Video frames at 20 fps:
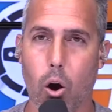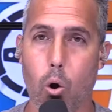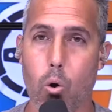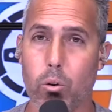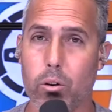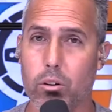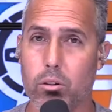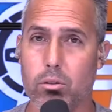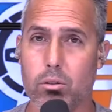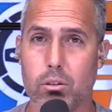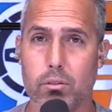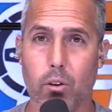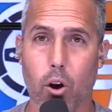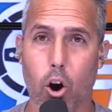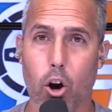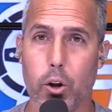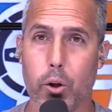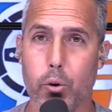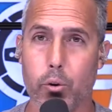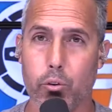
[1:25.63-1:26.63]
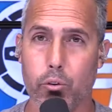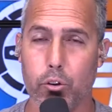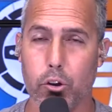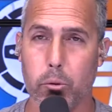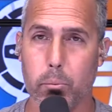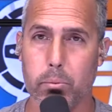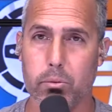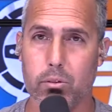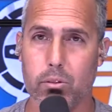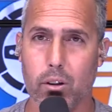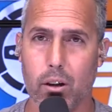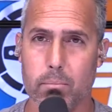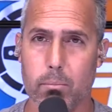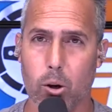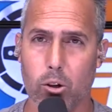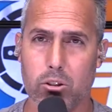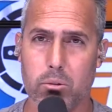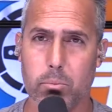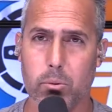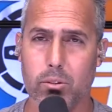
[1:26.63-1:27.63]
owners of auto groups,
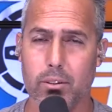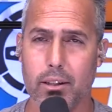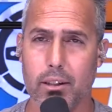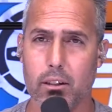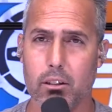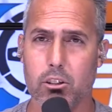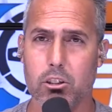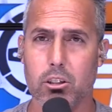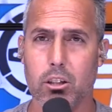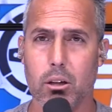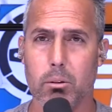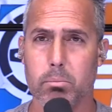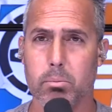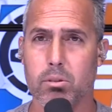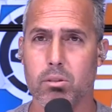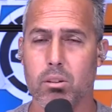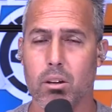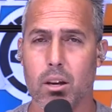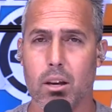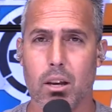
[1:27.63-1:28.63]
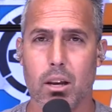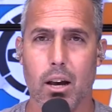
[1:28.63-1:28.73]
multiple dealerships,